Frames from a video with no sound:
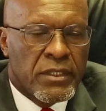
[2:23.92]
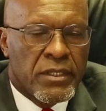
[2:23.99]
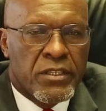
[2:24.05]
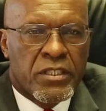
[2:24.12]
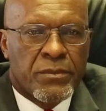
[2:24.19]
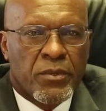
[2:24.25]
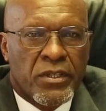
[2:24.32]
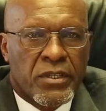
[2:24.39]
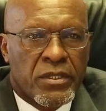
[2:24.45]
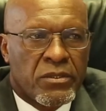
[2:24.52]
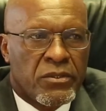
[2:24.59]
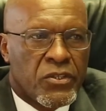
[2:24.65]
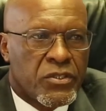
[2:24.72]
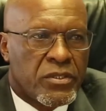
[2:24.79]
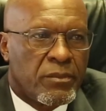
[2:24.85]
its
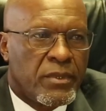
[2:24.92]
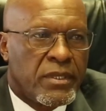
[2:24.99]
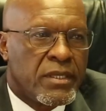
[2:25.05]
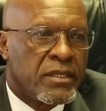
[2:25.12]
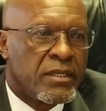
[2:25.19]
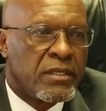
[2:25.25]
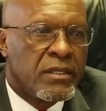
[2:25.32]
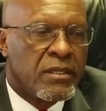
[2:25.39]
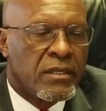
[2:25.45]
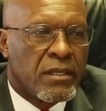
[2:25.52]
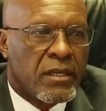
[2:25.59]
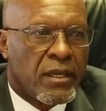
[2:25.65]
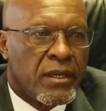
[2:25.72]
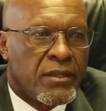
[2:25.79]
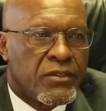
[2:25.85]
political stability
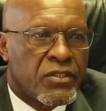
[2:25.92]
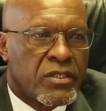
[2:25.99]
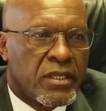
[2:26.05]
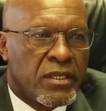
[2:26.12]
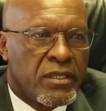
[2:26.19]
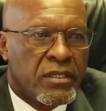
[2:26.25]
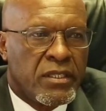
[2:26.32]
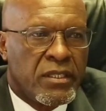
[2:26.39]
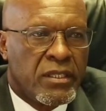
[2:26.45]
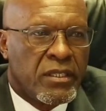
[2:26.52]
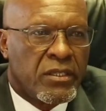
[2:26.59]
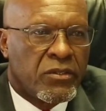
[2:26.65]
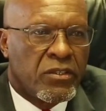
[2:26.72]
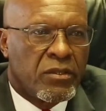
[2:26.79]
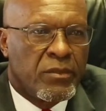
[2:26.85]
and steady
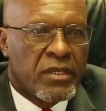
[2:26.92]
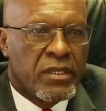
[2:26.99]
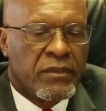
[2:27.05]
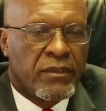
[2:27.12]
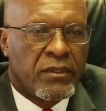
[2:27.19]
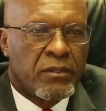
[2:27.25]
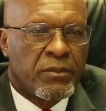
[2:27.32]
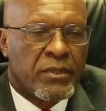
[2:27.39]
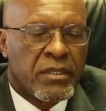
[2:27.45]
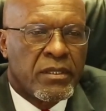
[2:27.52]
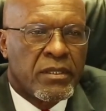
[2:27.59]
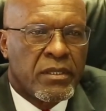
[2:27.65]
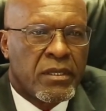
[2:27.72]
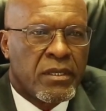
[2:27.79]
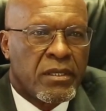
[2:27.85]
economic
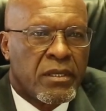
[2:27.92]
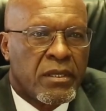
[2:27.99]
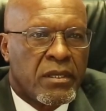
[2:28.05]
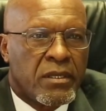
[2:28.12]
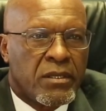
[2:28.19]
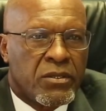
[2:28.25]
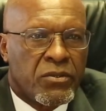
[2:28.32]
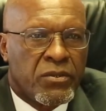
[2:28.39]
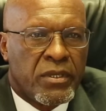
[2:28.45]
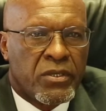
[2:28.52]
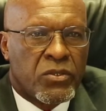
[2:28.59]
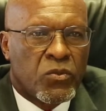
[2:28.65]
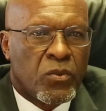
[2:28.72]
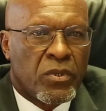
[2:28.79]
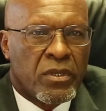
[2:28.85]
development, to
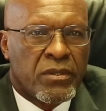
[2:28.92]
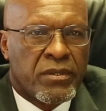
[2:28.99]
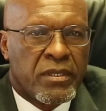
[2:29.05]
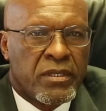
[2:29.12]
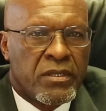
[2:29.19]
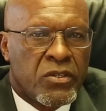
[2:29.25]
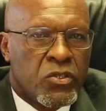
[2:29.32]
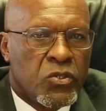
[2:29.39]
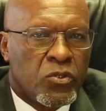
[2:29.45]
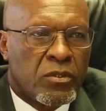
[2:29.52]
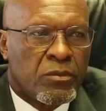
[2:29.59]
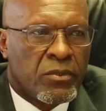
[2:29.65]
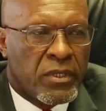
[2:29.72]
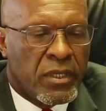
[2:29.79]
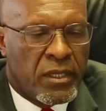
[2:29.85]
its wealth in
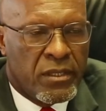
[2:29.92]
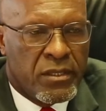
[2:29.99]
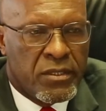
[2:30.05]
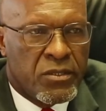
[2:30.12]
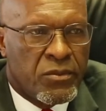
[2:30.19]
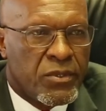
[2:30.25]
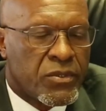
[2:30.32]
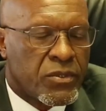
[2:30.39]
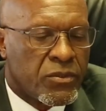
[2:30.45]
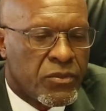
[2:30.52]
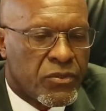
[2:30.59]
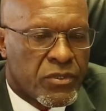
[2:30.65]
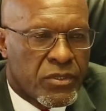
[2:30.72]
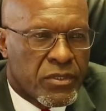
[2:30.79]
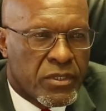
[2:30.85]
renewable energy
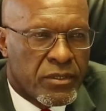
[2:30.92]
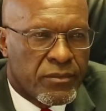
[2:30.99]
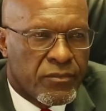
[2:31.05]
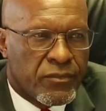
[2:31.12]
resources.